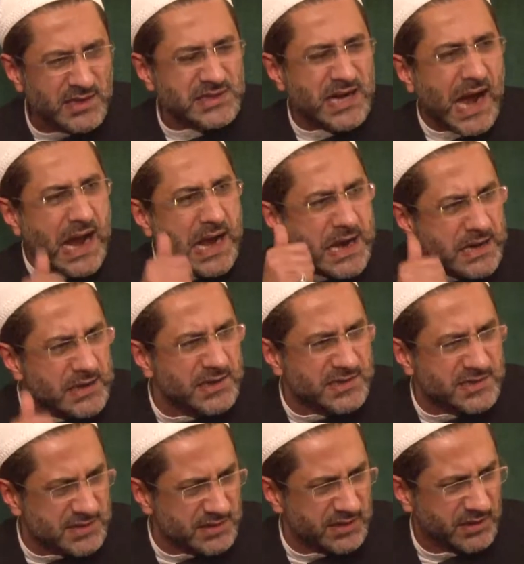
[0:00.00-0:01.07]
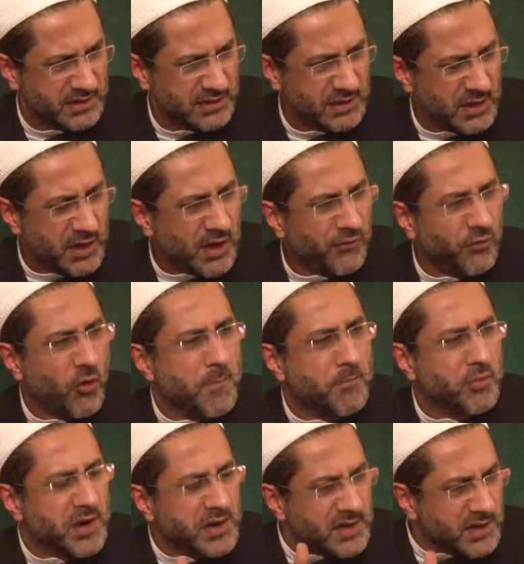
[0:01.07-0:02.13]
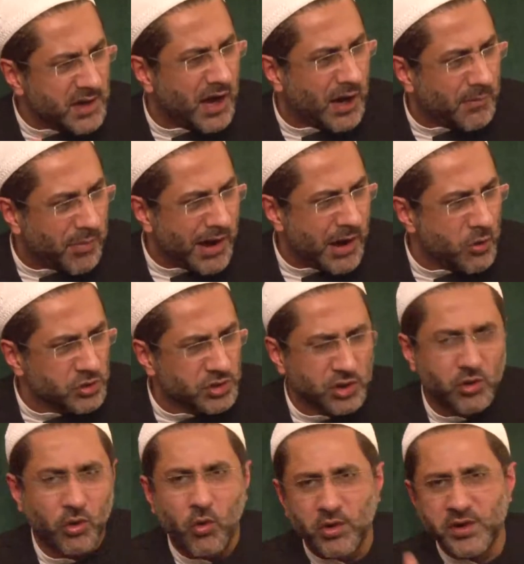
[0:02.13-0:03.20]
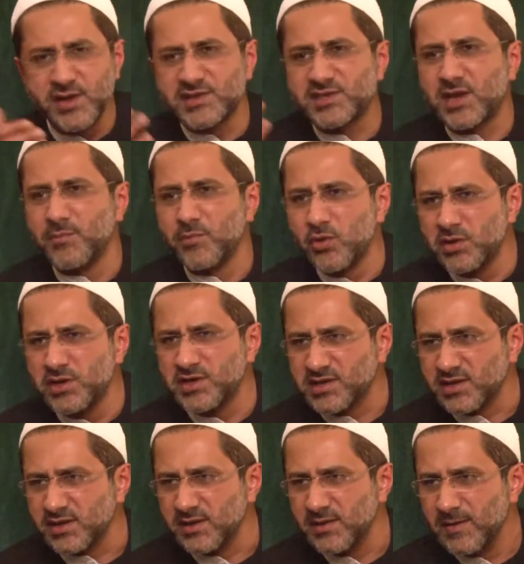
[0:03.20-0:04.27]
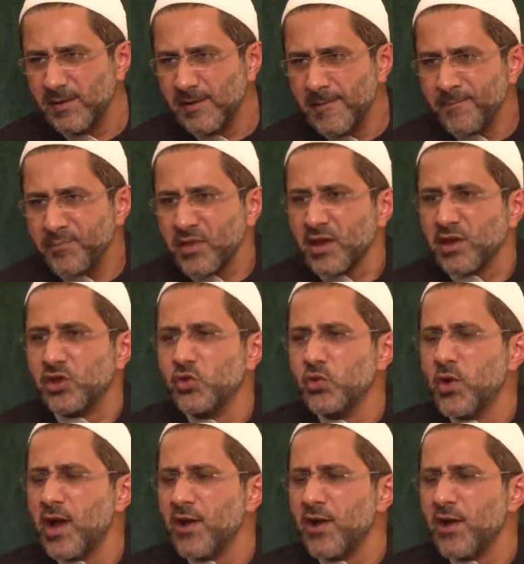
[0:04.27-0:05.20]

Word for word: tirelessly for bringing about a glorious community? You